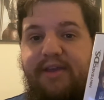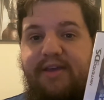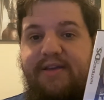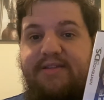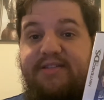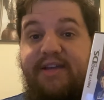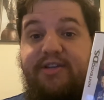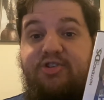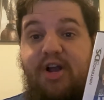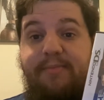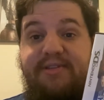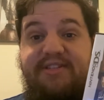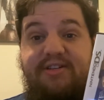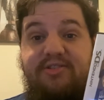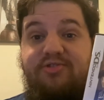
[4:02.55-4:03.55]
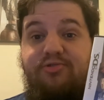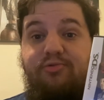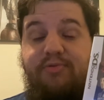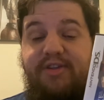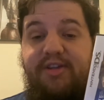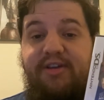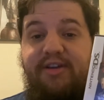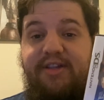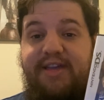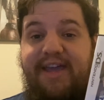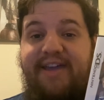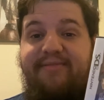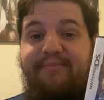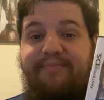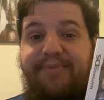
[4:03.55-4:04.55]
He's like, Trauma Center is a really good
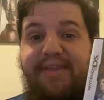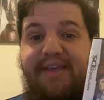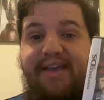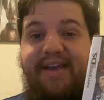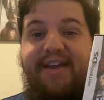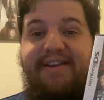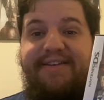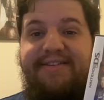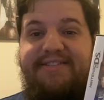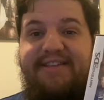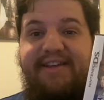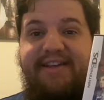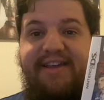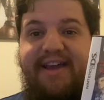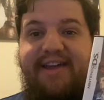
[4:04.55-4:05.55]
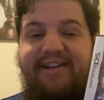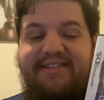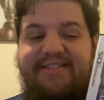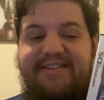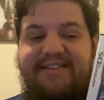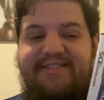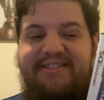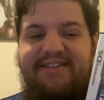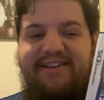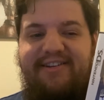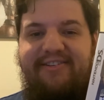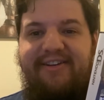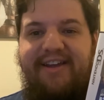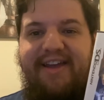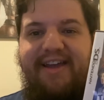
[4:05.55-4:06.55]
game, and he's like, yeah, and I'll sell it to
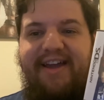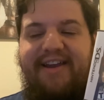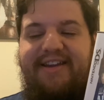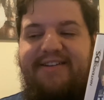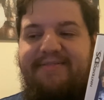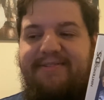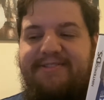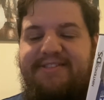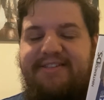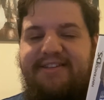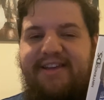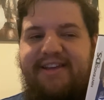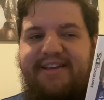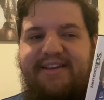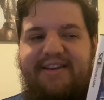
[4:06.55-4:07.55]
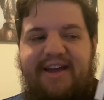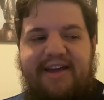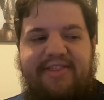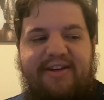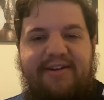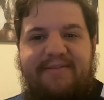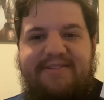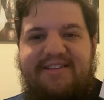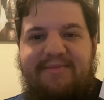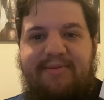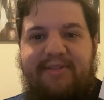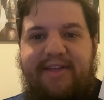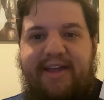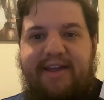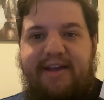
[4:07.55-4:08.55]
you. And he wasn't like, I thought it was gonna be
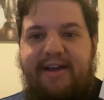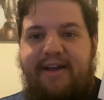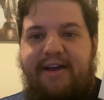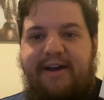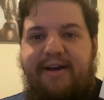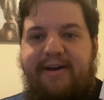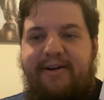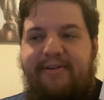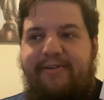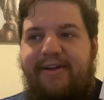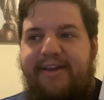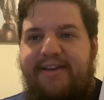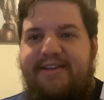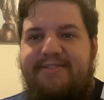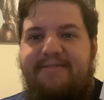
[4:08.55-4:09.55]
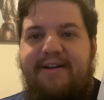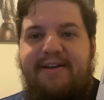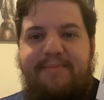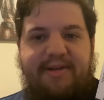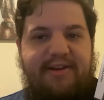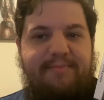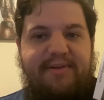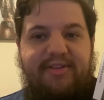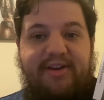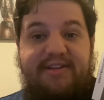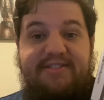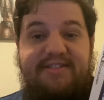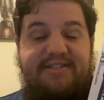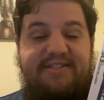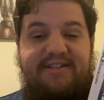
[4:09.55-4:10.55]
like, oh, he's recommending me like
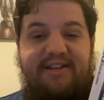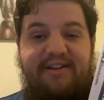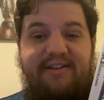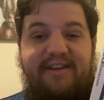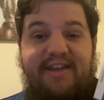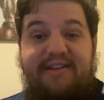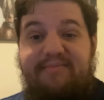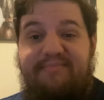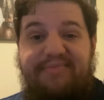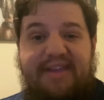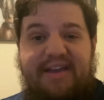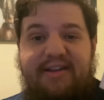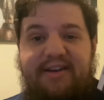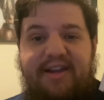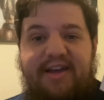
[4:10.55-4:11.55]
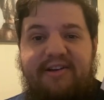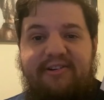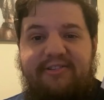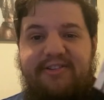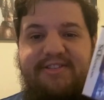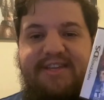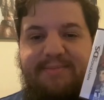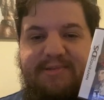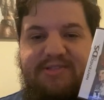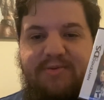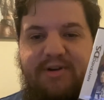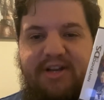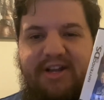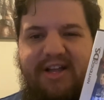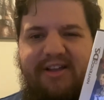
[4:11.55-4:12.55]
a $60 game. No, this game is
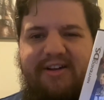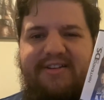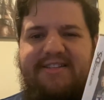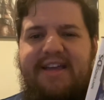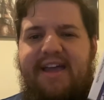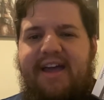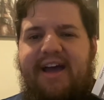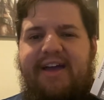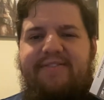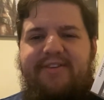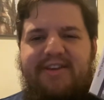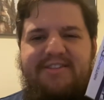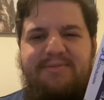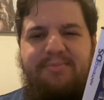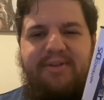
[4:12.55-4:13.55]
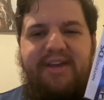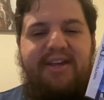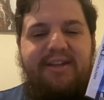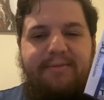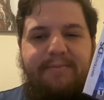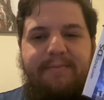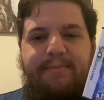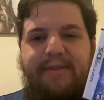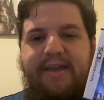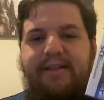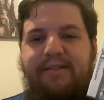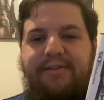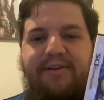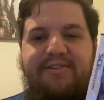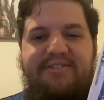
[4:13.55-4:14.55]
$20. I've yet to play it. It
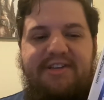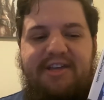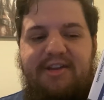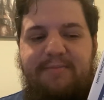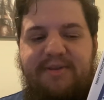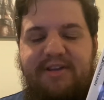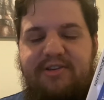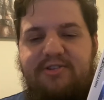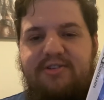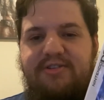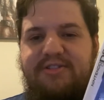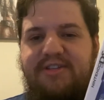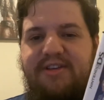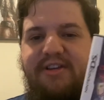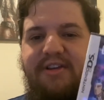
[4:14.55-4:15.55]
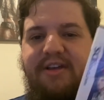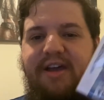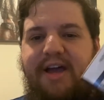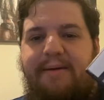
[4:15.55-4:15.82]
looks like it'd be interesting.